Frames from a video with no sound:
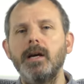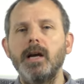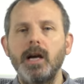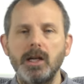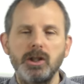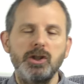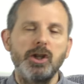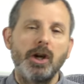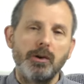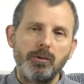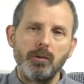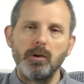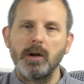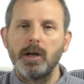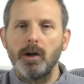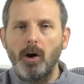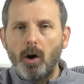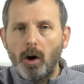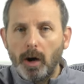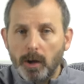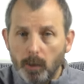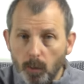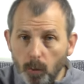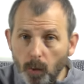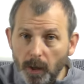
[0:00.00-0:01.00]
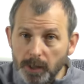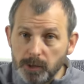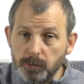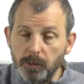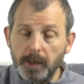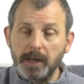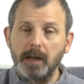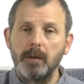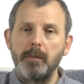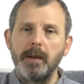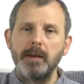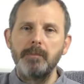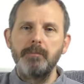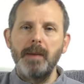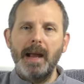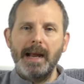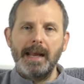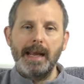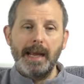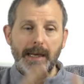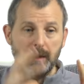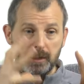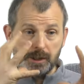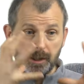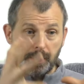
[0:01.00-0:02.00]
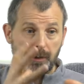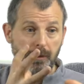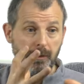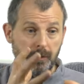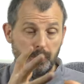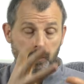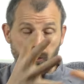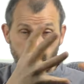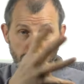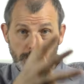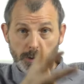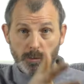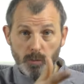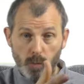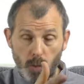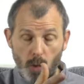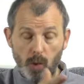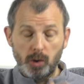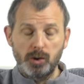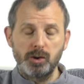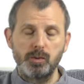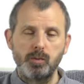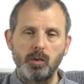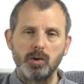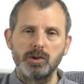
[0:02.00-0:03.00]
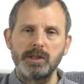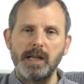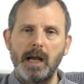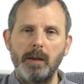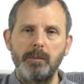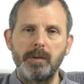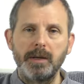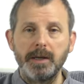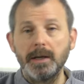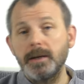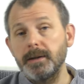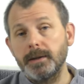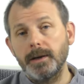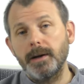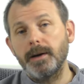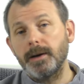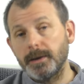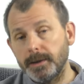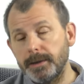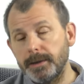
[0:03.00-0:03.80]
and generally I always recommend backhand so that you can watch what's happening.